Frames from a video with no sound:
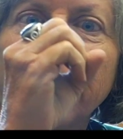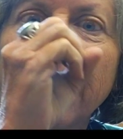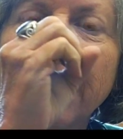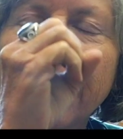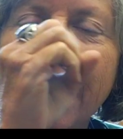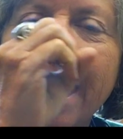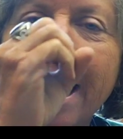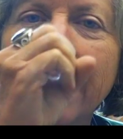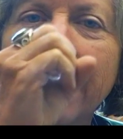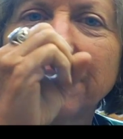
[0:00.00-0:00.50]
get
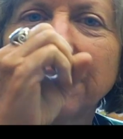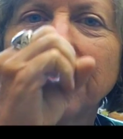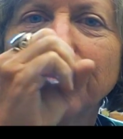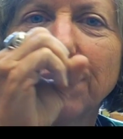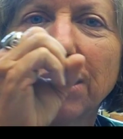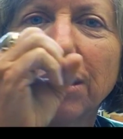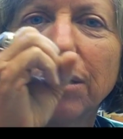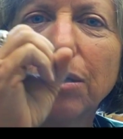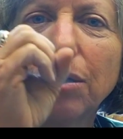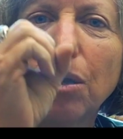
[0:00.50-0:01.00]

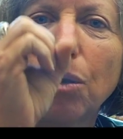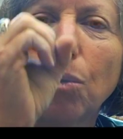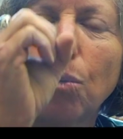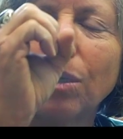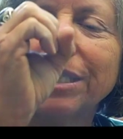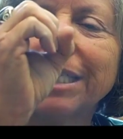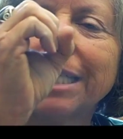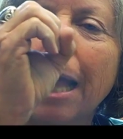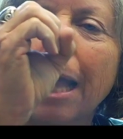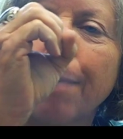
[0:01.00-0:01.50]
asthma,
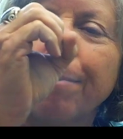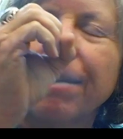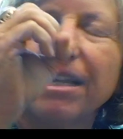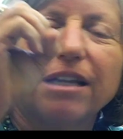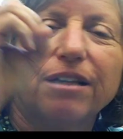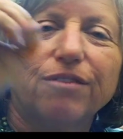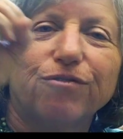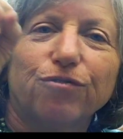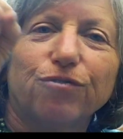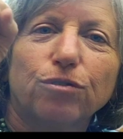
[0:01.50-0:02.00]
what's
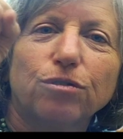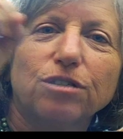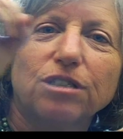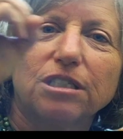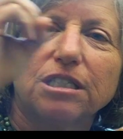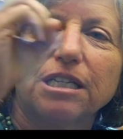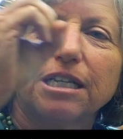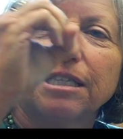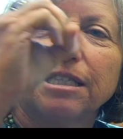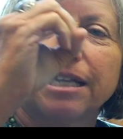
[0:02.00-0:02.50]
happening,
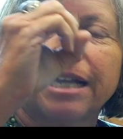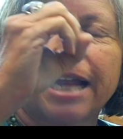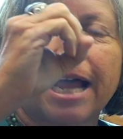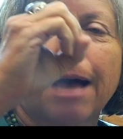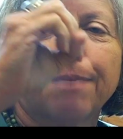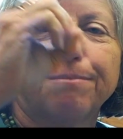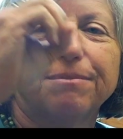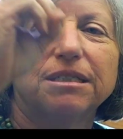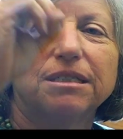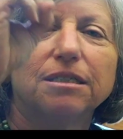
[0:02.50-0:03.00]
first thing that
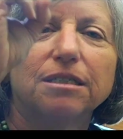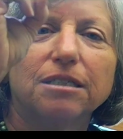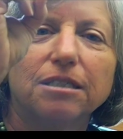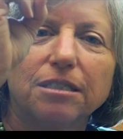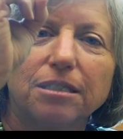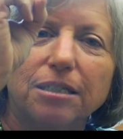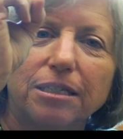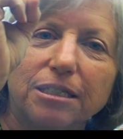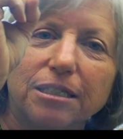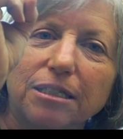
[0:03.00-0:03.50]
happens
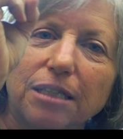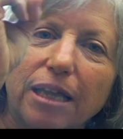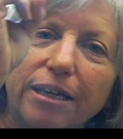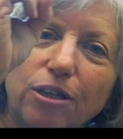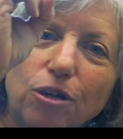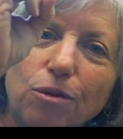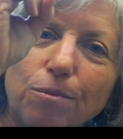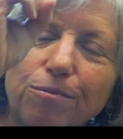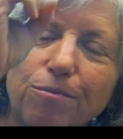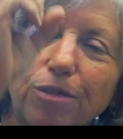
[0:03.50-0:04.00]
is like
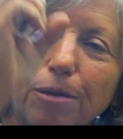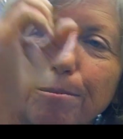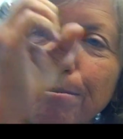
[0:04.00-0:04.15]
the